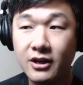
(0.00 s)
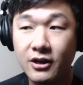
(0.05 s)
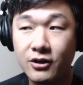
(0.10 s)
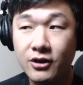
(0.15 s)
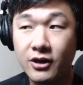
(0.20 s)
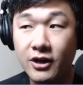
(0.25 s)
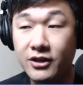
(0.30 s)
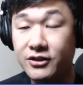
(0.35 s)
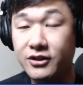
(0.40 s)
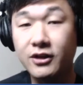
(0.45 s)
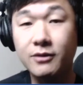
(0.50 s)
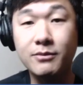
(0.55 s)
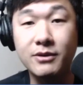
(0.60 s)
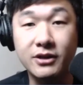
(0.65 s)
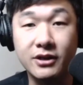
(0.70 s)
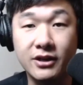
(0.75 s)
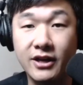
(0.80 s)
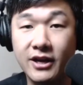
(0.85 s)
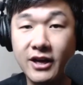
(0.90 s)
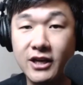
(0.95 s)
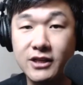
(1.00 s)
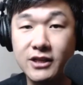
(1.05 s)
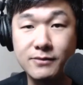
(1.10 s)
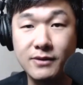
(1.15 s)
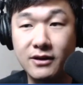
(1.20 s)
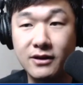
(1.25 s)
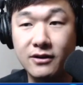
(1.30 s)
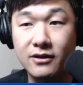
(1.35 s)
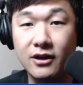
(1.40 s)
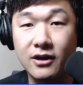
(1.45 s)
it's going to be good hands,
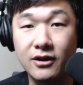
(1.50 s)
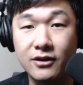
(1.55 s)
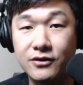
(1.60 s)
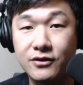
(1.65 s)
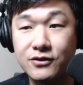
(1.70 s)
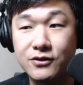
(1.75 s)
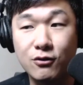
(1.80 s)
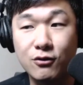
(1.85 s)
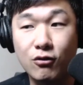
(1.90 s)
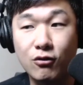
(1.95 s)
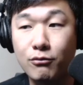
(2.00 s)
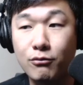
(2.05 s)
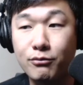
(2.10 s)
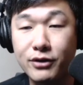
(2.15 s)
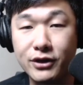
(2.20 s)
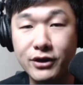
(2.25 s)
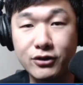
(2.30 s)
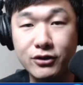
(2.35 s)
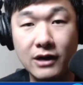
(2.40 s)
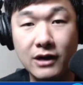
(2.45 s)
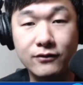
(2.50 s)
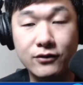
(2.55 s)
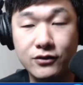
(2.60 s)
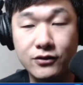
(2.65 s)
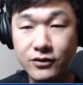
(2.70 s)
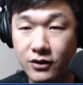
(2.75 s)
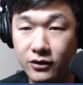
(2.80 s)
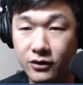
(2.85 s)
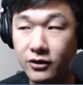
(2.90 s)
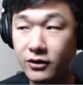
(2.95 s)
man. The zero RB drafters
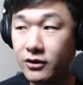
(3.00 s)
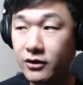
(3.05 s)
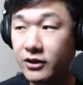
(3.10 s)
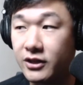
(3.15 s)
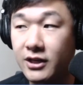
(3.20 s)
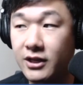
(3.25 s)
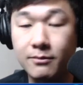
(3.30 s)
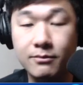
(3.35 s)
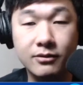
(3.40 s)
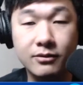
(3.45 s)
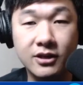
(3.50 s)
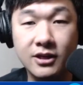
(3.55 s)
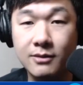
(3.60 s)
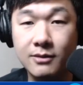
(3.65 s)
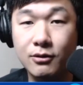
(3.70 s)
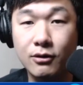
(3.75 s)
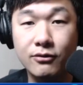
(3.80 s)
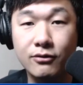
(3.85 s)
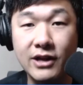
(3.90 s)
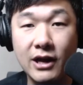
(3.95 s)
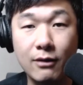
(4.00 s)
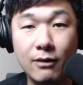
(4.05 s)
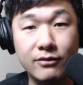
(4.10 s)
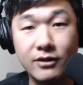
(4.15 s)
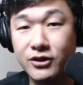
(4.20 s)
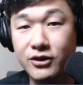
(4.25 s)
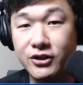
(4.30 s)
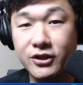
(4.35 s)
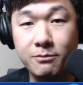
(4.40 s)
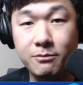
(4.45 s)
are going to keep going down with
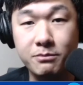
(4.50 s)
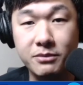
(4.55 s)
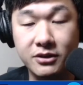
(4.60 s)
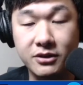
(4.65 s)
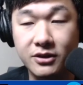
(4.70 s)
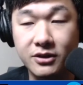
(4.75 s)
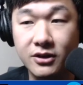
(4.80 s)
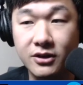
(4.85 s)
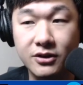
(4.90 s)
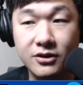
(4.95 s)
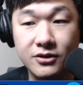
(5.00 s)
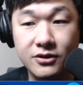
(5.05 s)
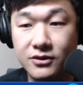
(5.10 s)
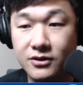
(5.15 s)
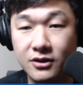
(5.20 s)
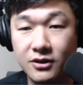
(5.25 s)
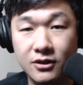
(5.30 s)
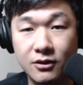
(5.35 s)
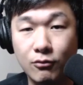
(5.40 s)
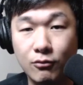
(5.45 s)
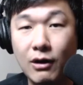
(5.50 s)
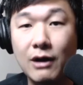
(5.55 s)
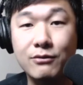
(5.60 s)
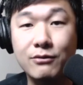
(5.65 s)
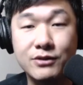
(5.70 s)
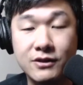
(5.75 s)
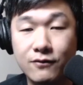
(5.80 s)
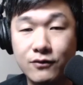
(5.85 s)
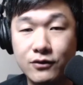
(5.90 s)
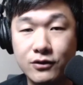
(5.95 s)
that ship because the wide
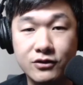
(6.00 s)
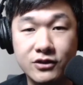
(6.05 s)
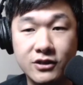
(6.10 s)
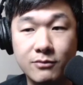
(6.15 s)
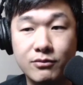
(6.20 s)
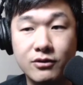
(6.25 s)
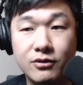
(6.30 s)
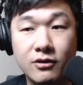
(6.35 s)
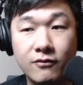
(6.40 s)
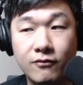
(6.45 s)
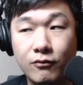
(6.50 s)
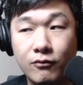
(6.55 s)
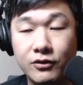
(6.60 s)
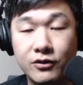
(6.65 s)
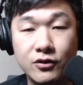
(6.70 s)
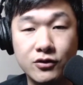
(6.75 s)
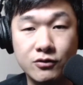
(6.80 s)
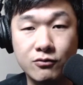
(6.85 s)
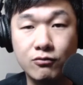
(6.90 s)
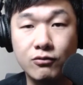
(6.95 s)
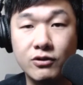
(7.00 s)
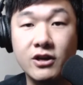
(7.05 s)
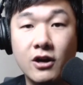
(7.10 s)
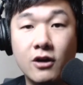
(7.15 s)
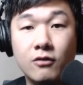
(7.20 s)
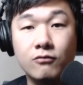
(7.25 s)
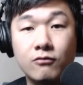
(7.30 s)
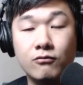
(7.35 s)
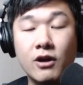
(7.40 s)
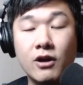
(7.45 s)
receivers are deep enough with this
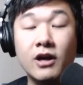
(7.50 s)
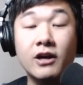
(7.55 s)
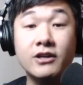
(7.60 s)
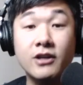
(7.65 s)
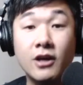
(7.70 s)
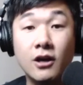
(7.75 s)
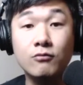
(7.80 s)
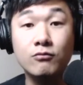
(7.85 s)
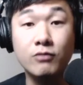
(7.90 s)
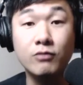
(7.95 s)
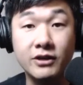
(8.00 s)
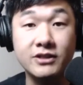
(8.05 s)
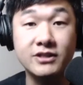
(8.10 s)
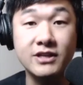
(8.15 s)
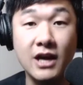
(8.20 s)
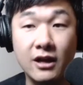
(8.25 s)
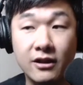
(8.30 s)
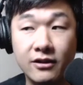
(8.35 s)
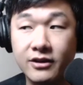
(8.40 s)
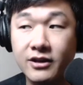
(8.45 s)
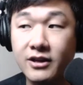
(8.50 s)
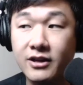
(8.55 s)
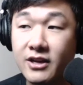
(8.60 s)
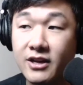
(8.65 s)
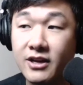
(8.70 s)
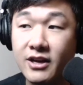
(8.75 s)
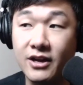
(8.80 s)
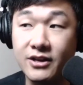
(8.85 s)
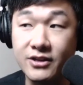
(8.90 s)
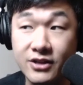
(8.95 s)
young rookie talent
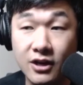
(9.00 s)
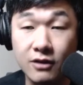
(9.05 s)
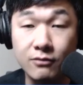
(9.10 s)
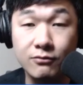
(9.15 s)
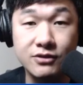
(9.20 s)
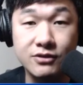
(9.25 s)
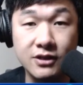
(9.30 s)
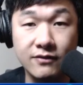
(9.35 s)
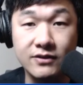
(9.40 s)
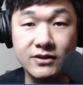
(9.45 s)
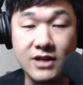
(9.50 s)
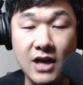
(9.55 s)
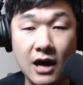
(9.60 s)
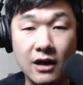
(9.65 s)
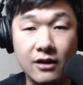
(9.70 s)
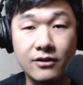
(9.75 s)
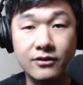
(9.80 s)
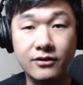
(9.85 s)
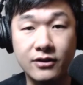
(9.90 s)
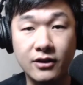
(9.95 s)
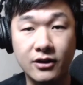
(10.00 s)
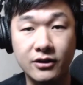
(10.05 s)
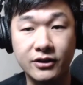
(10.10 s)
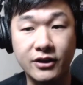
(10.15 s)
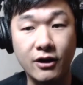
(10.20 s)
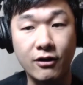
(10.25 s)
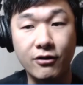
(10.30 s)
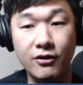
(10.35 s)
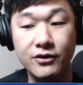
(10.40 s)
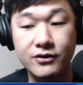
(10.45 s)
and young receiving talent that
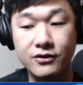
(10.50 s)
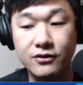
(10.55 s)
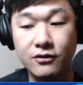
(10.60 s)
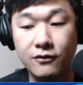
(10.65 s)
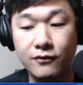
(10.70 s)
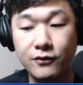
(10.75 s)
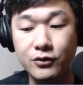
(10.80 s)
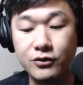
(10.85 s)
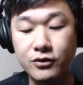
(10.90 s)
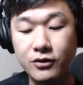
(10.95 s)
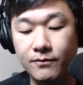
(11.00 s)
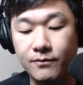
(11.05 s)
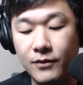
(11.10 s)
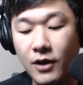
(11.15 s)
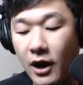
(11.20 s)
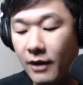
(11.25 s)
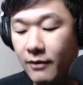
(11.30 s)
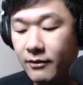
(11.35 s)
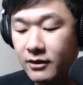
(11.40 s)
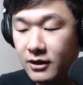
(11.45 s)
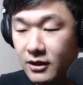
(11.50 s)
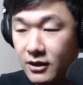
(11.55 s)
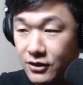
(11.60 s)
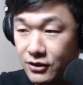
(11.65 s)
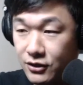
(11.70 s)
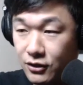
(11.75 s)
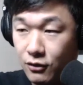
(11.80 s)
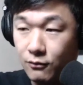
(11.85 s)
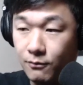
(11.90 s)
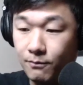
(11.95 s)
carry us into the future. All right,
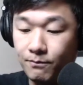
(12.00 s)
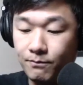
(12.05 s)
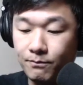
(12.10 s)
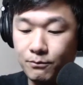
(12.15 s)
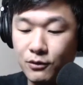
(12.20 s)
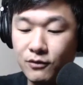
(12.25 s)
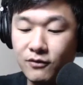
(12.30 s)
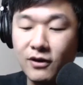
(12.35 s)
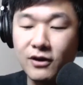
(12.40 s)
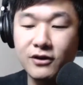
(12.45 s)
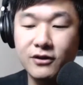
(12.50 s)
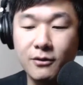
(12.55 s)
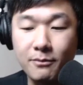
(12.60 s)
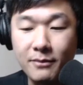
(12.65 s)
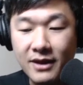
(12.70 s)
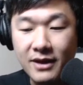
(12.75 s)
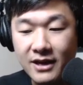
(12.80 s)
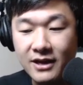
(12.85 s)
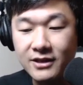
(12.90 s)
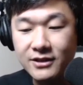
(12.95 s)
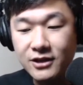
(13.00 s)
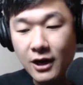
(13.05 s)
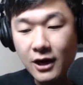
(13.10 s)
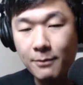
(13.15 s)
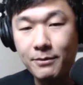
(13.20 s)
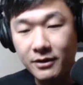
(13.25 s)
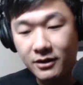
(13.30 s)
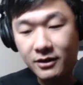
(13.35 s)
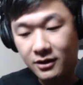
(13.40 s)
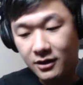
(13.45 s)
so move on to the main
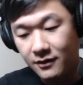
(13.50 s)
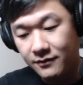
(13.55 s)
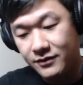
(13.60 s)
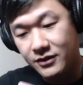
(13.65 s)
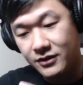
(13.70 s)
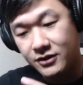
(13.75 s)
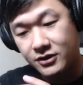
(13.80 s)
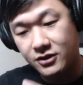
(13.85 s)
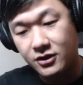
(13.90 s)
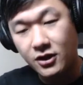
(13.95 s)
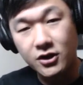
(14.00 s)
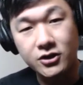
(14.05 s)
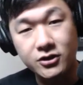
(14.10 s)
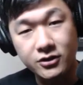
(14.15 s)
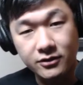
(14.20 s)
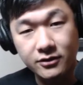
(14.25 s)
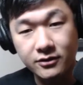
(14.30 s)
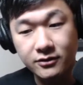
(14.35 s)
topic of discussion,